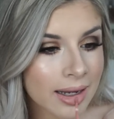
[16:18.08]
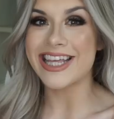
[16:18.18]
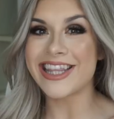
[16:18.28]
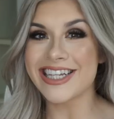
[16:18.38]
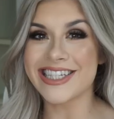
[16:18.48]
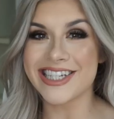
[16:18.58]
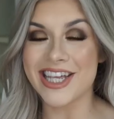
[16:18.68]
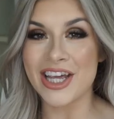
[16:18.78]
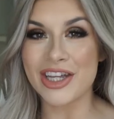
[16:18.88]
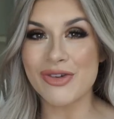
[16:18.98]
This is
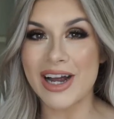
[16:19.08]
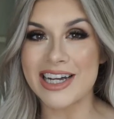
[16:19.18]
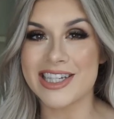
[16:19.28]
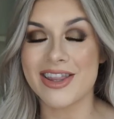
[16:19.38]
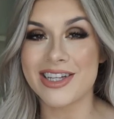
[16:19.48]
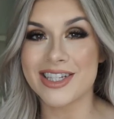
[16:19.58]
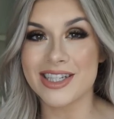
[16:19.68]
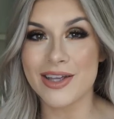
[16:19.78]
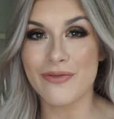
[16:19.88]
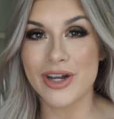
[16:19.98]
it, you guys. This is
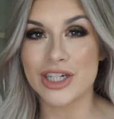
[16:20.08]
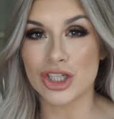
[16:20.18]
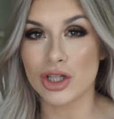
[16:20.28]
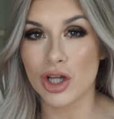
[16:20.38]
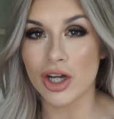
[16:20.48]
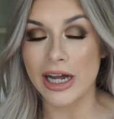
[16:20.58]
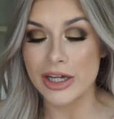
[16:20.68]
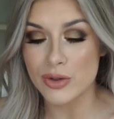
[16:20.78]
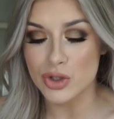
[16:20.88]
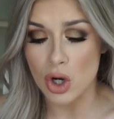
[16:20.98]
the finished look. I
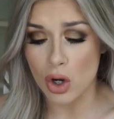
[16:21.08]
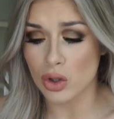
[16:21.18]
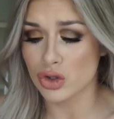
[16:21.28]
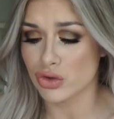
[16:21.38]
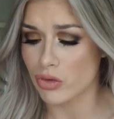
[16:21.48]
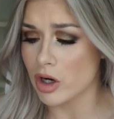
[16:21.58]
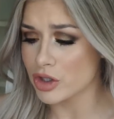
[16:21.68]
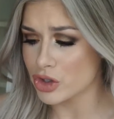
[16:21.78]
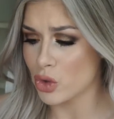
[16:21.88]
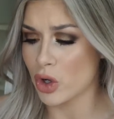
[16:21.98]
used all
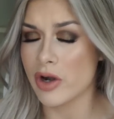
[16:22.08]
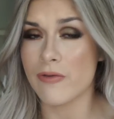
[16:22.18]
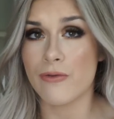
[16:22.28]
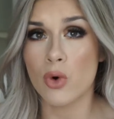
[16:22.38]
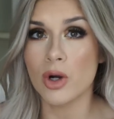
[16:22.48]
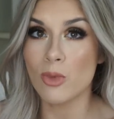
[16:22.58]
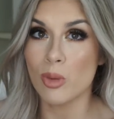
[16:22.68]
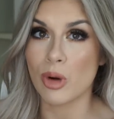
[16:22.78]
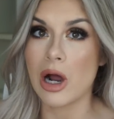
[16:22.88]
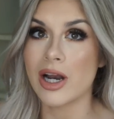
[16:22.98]
drugstore and
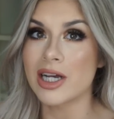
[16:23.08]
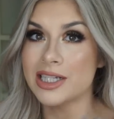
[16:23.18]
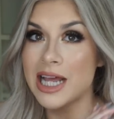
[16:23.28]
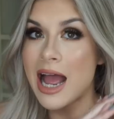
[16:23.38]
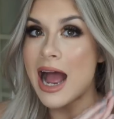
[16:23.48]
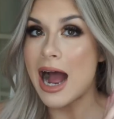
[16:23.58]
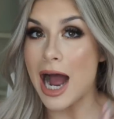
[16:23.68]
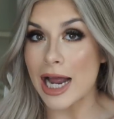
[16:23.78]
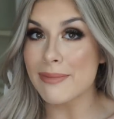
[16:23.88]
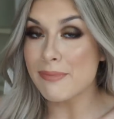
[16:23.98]
affordable products.
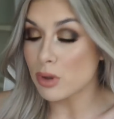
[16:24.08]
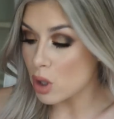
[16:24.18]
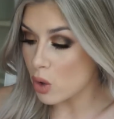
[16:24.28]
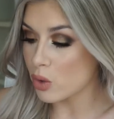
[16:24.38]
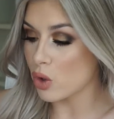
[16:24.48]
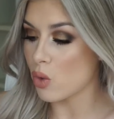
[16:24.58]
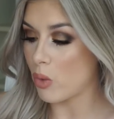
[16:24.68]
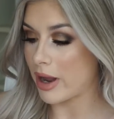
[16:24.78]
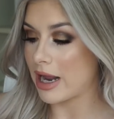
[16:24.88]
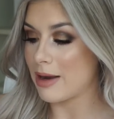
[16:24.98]
I am blown
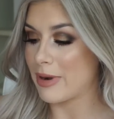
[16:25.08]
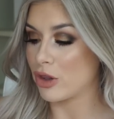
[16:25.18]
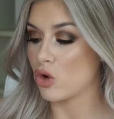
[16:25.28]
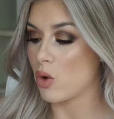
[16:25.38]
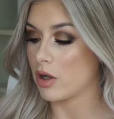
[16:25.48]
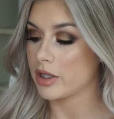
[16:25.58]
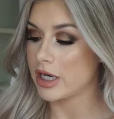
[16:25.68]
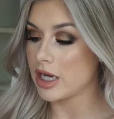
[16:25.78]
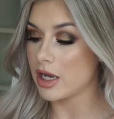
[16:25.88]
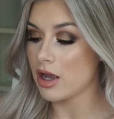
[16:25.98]
away by the
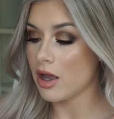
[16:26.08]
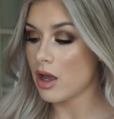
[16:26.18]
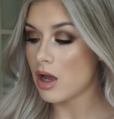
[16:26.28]
quality